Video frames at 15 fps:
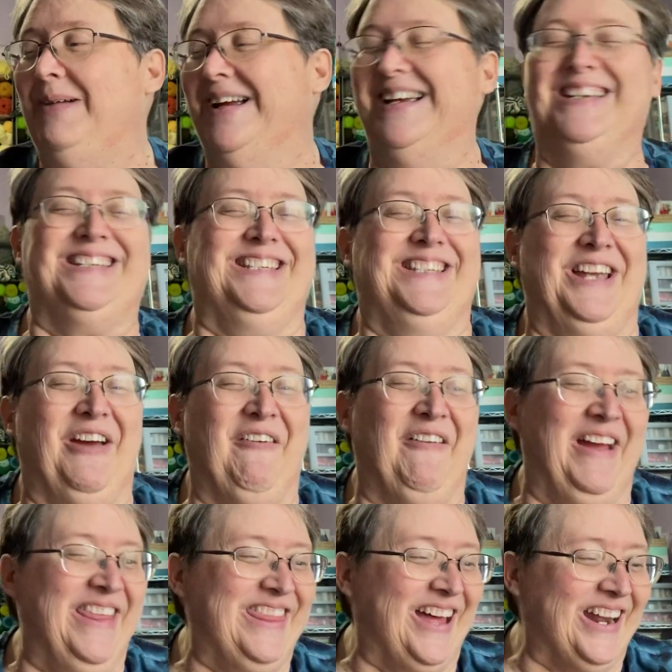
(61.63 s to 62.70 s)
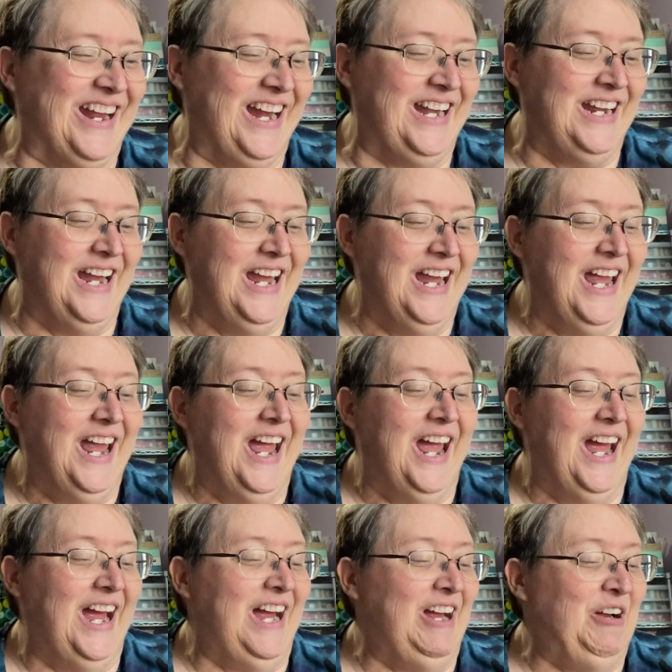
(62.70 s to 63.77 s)
So I thought I'd
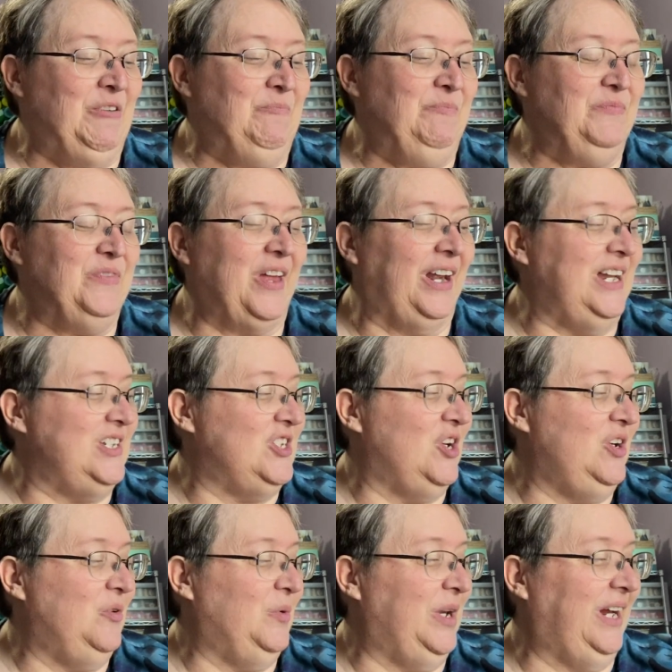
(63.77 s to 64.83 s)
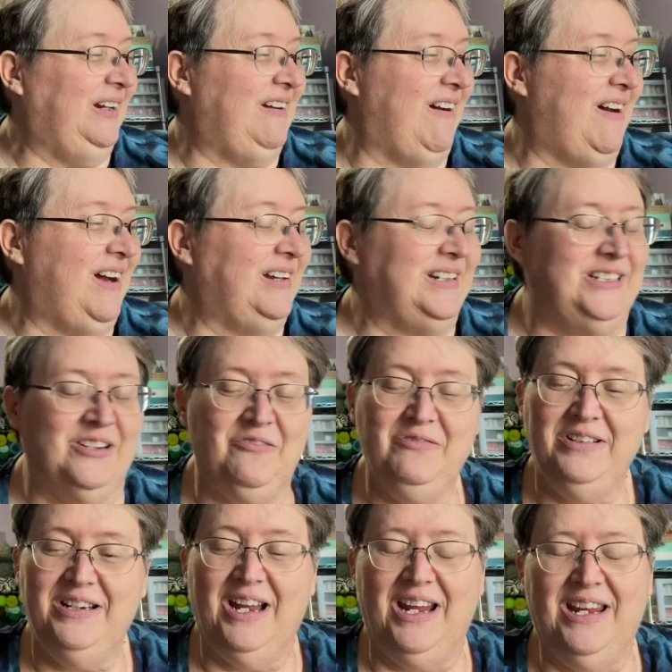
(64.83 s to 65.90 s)
show you what I got. I don't
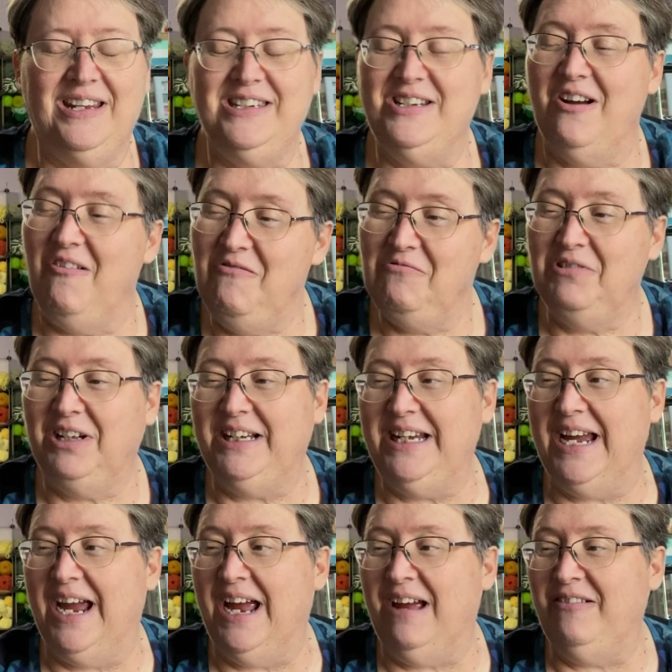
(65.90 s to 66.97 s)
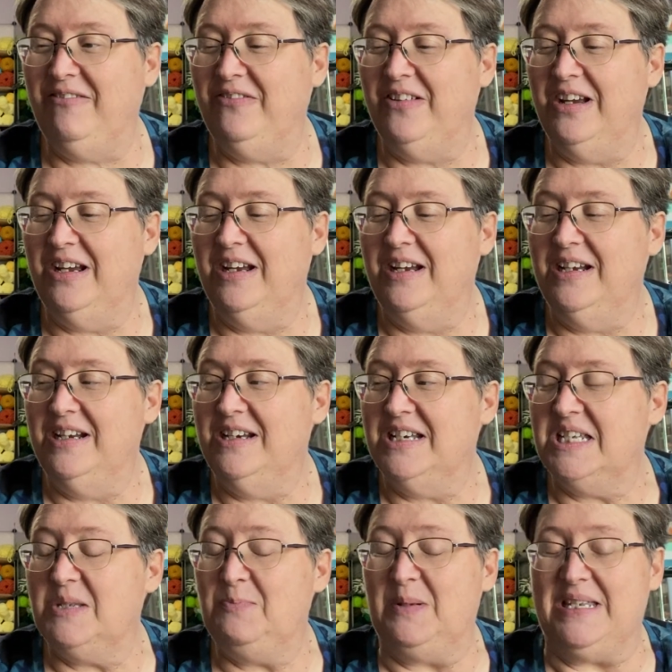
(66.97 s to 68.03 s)
really have
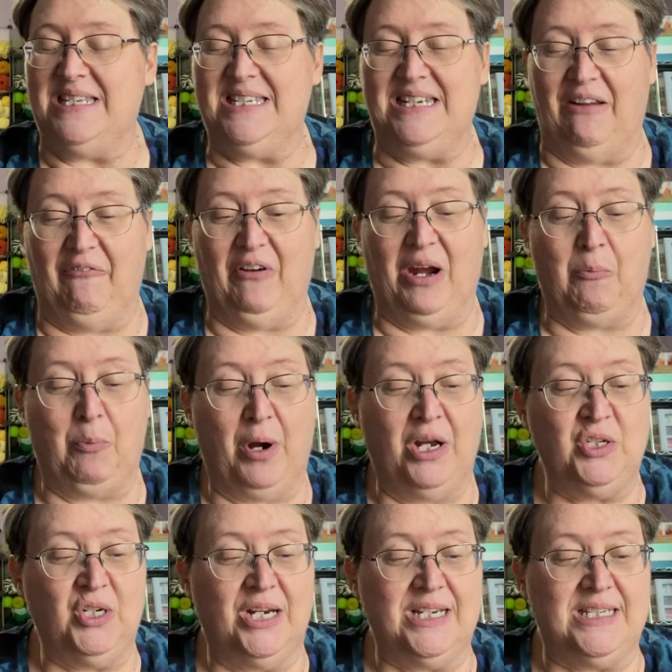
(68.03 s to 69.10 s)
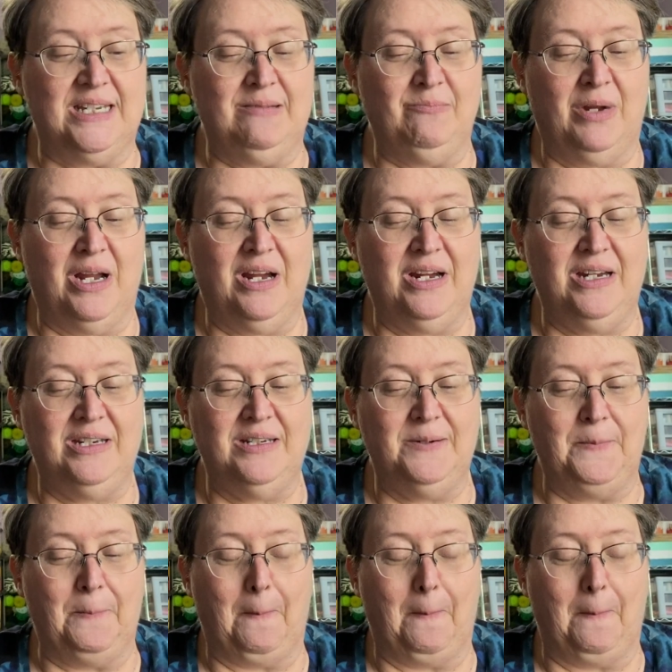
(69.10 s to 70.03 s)
specific projects in mind,